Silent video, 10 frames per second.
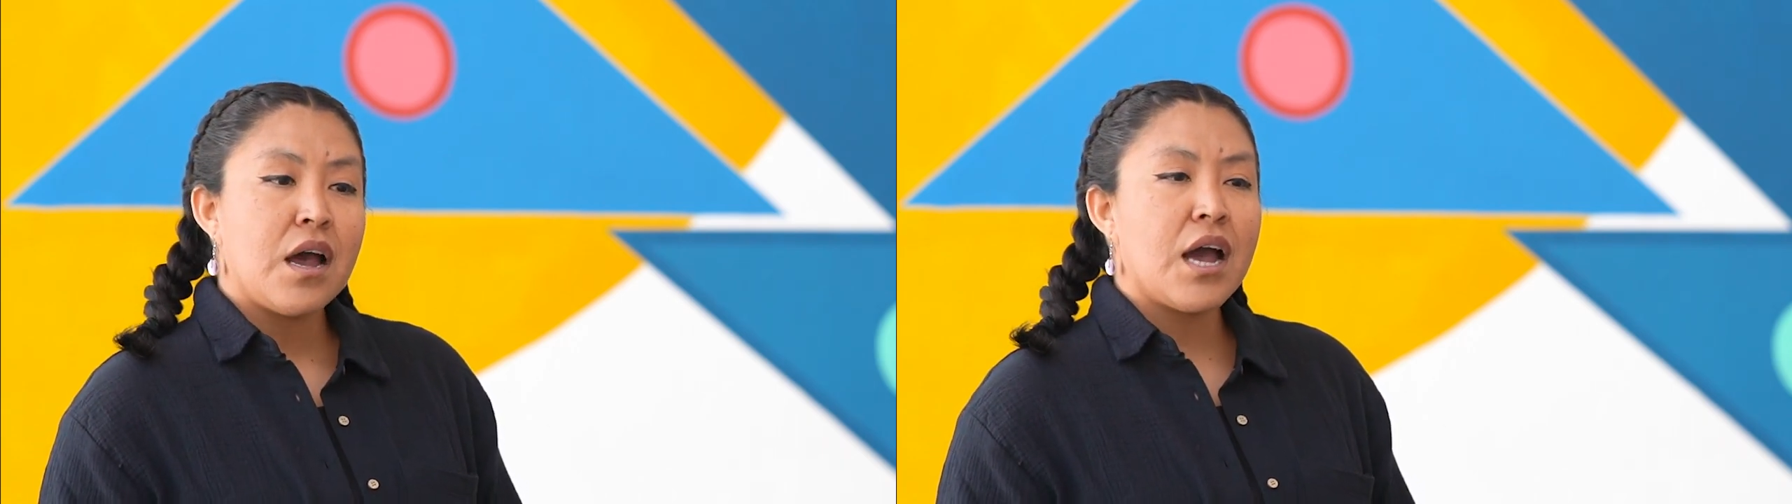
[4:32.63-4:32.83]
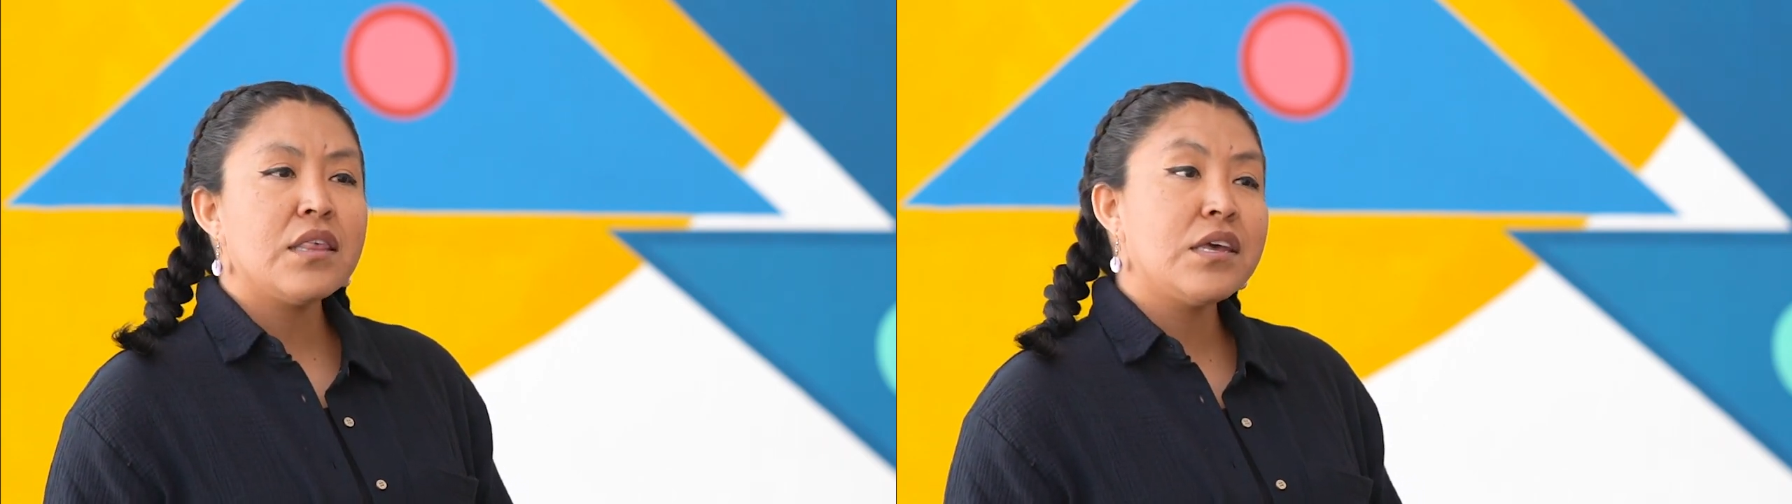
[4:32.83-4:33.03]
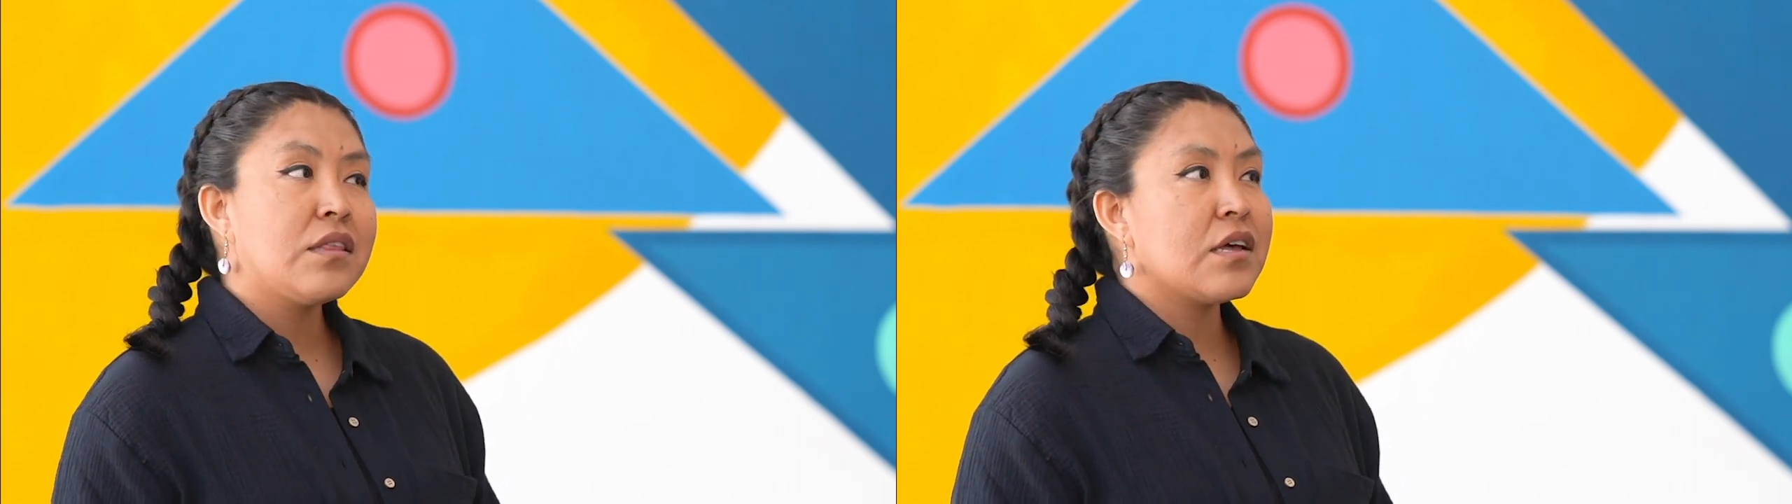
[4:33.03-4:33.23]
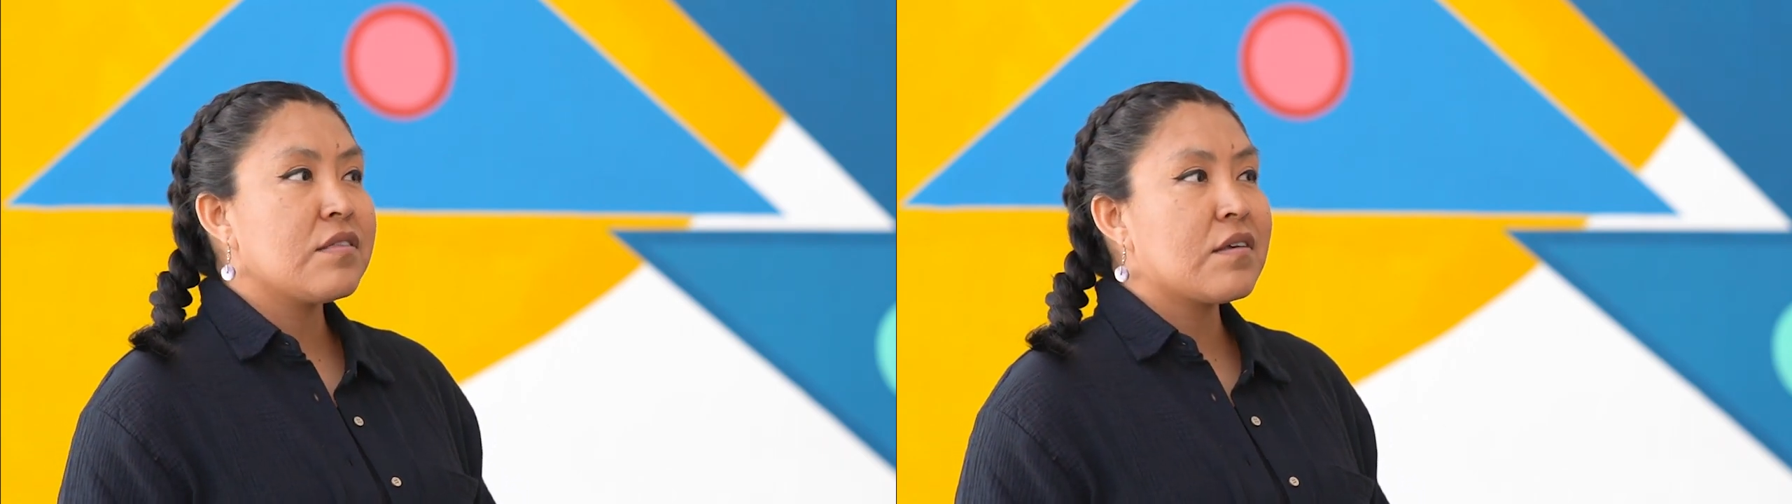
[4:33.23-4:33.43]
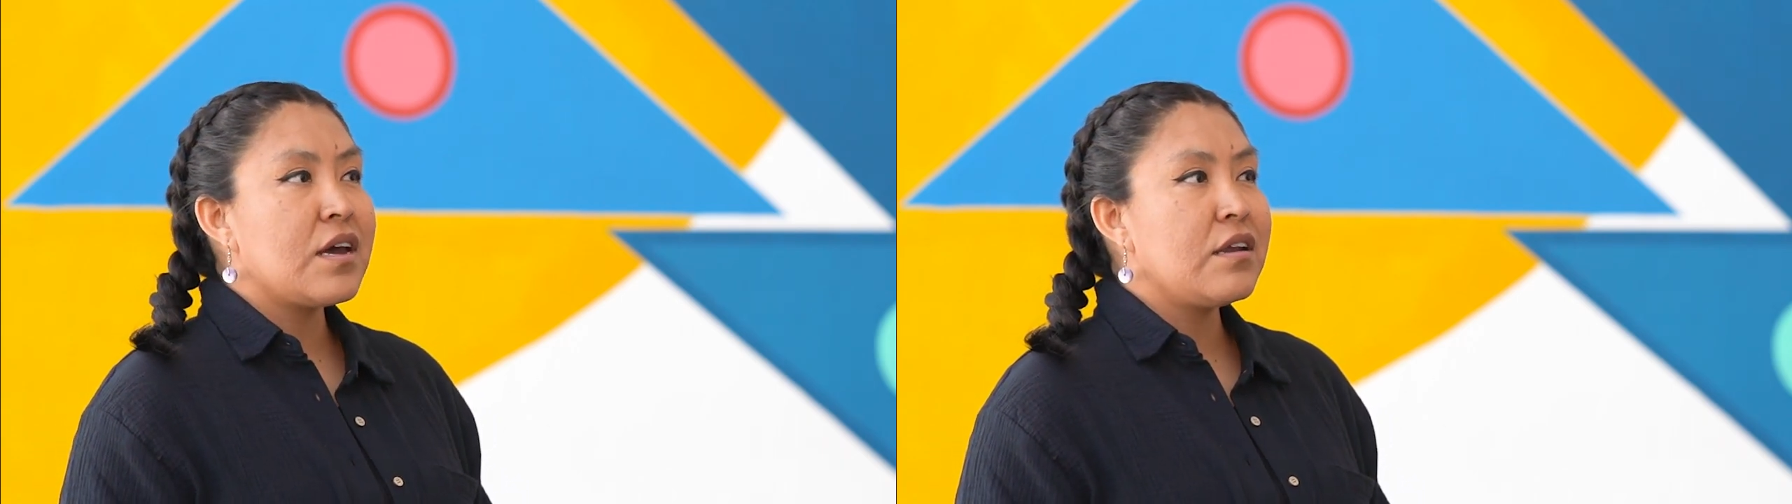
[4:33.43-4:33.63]
I think
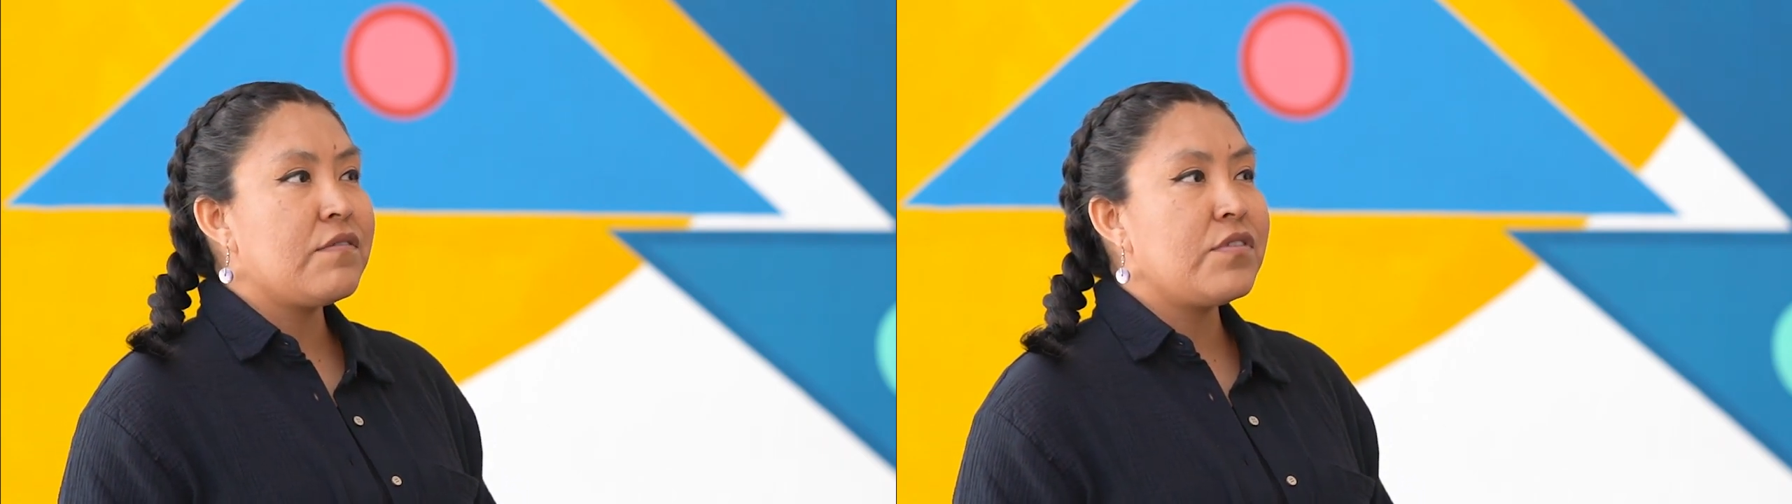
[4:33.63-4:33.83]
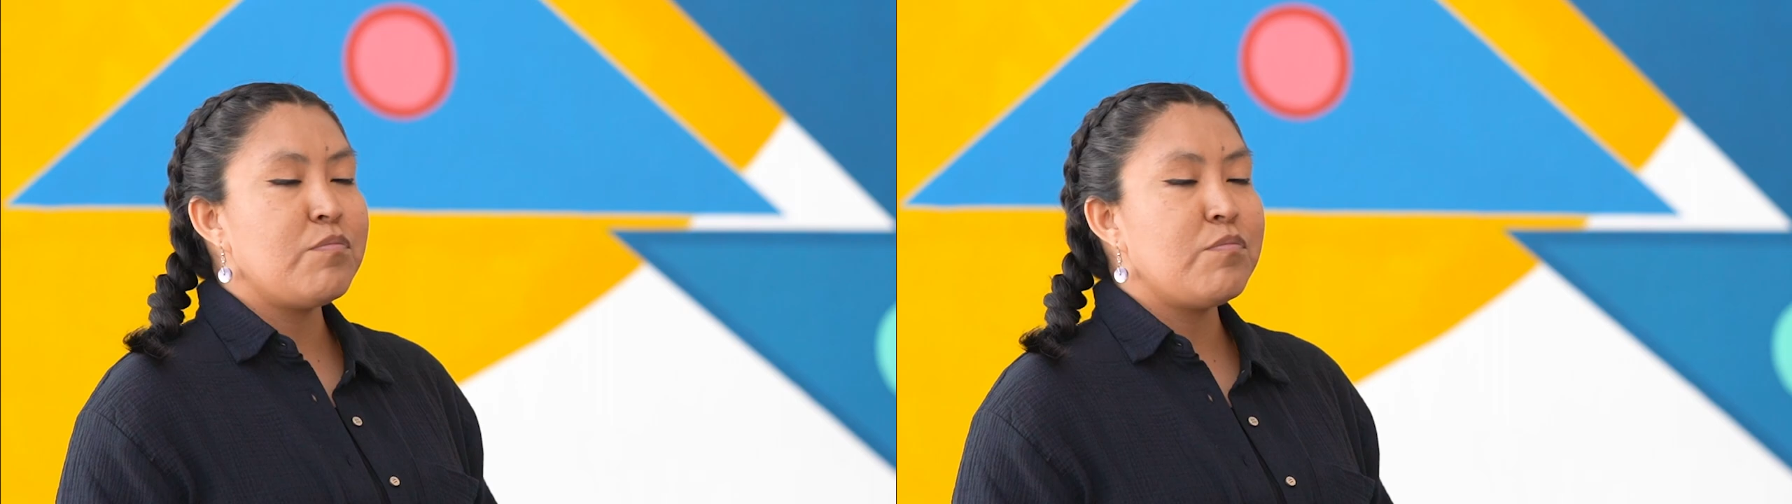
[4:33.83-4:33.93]
that's kind of the